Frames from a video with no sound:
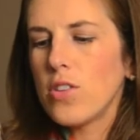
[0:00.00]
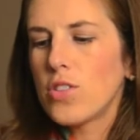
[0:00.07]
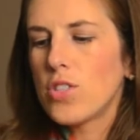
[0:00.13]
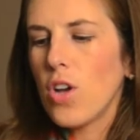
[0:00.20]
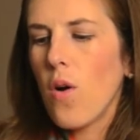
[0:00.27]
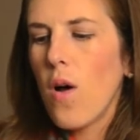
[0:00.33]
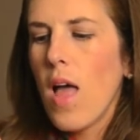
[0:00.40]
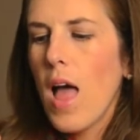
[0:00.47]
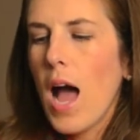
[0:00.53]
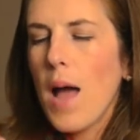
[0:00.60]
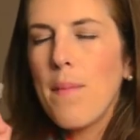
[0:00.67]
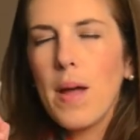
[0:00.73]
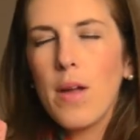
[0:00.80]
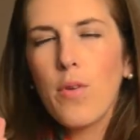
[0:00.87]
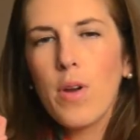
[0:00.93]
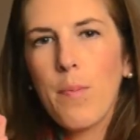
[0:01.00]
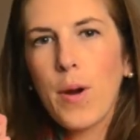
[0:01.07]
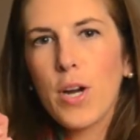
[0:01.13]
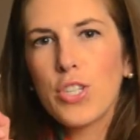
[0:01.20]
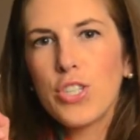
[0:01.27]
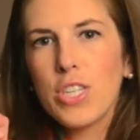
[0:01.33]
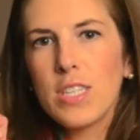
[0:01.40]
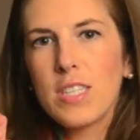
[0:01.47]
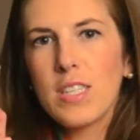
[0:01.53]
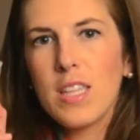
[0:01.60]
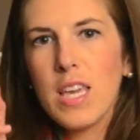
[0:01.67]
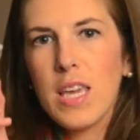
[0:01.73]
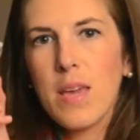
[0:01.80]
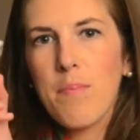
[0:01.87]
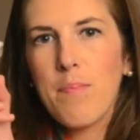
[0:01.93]
So I might repurchase
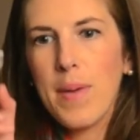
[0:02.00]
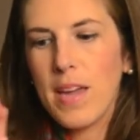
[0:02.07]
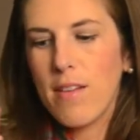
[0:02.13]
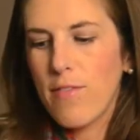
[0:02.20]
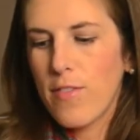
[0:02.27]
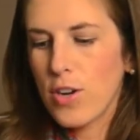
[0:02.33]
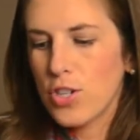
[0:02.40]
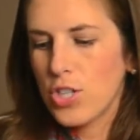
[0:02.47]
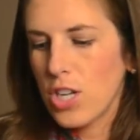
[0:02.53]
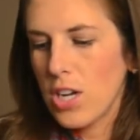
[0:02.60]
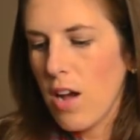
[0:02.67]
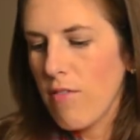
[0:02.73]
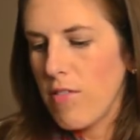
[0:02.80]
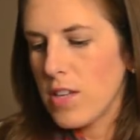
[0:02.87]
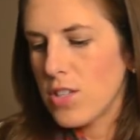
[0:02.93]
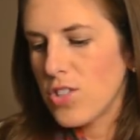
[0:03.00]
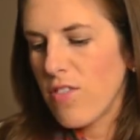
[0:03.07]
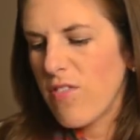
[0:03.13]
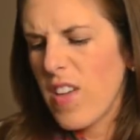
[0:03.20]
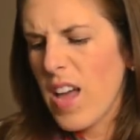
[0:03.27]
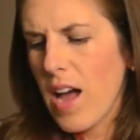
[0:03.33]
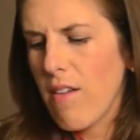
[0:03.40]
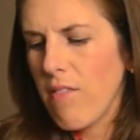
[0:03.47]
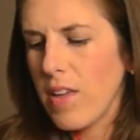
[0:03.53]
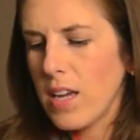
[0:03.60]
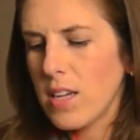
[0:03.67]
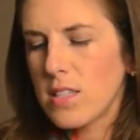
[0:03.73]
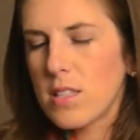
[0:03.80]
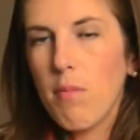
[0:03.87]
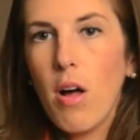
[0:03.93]
the big version of this, or if they have
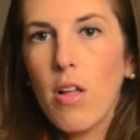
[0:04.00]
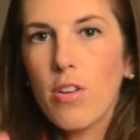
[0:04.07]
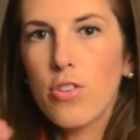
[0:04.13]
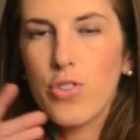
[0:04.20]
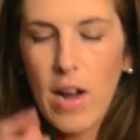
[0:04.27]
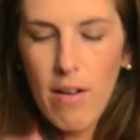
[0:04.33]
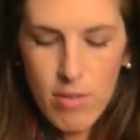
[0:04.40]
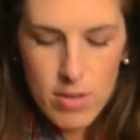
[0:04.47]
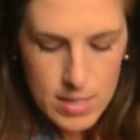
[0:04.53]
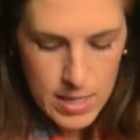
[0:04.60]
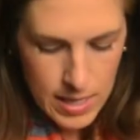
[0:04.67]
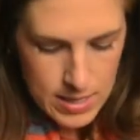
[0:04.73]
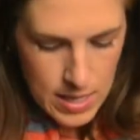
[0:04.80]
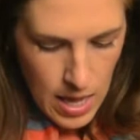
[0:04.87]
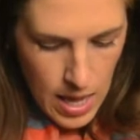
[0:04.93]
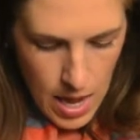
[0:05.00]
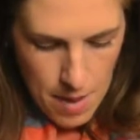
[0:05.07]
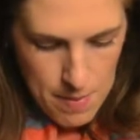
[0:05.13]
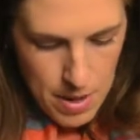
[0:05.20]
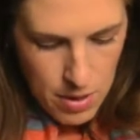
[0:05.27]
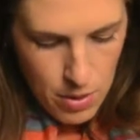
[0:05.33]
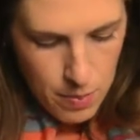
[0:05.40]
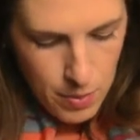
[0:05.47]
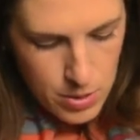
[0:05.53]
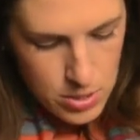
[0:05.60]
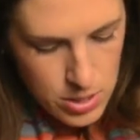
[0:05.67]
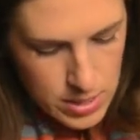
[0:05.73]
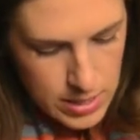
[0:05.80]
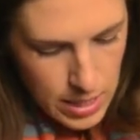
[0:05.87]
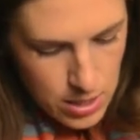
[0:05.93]
like a smaller travel size, I might
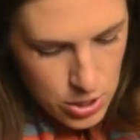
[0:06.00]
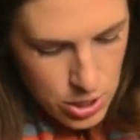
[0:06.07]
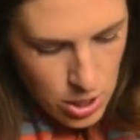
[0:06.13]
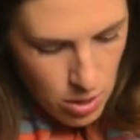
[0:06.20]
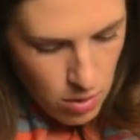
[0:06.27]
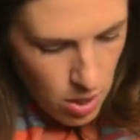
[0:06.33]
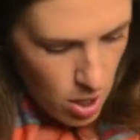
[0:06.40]
repurchase that too.